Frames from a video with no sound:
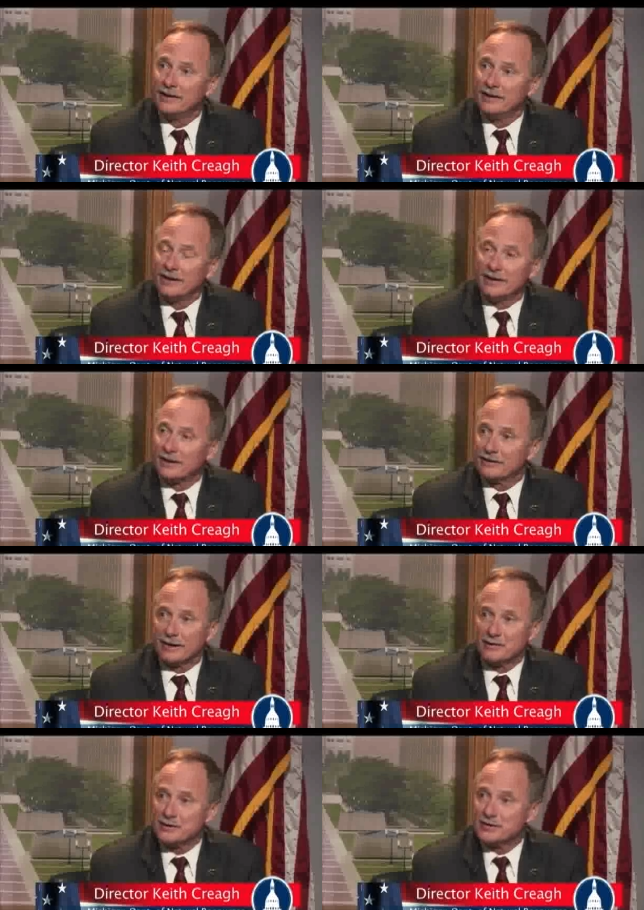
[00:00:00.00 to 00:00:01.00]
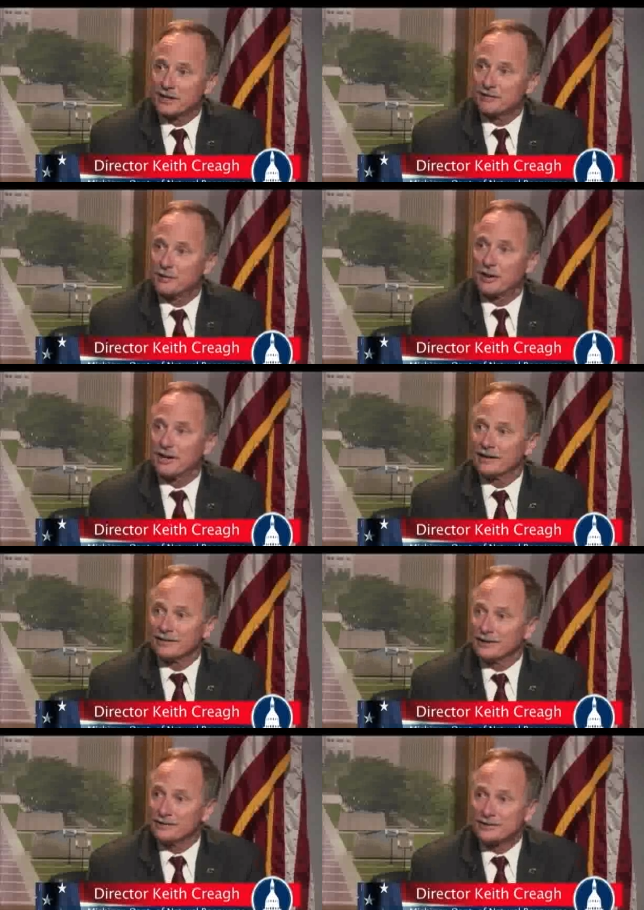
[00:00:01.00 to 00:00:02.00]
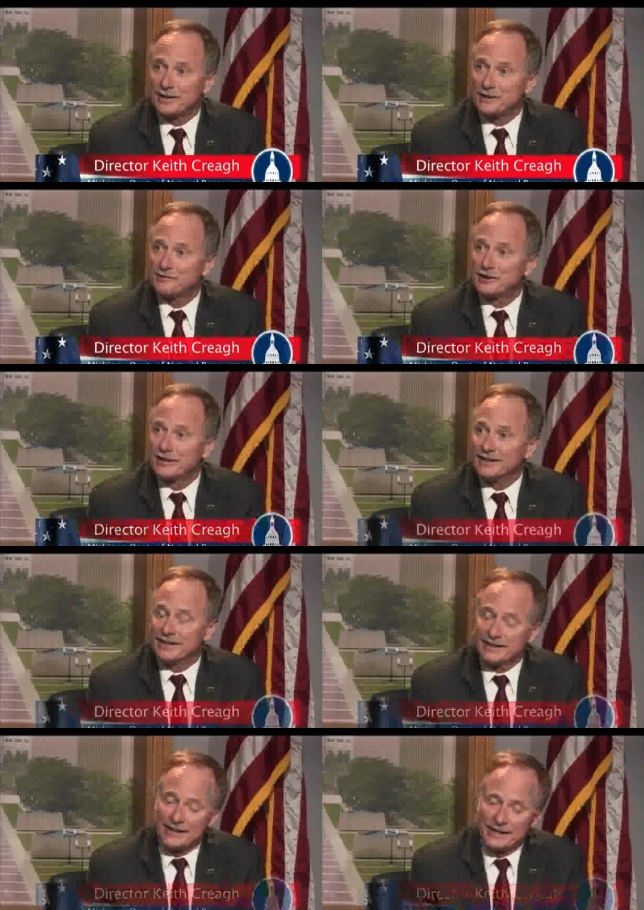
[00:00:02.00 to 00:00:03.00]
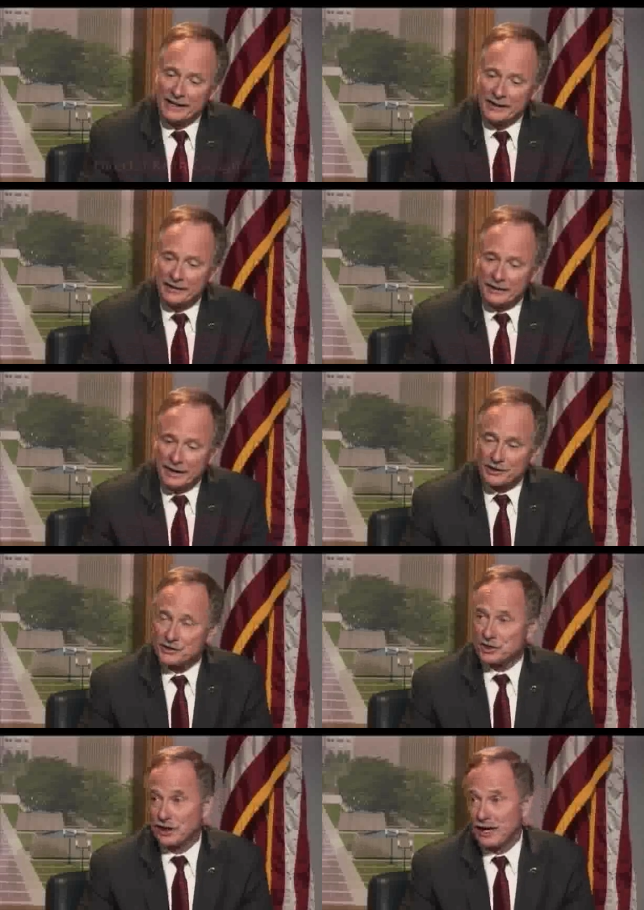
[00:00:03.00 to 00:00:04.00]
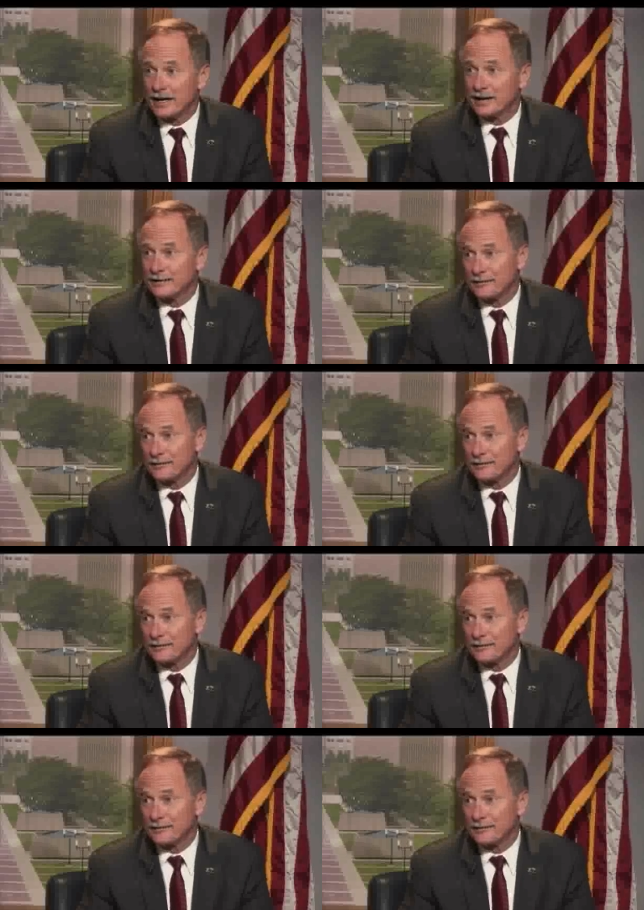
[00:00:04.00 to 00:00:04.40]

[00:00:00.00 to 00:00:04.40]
and I was just having a riot. It was a lot of fun, and then last July,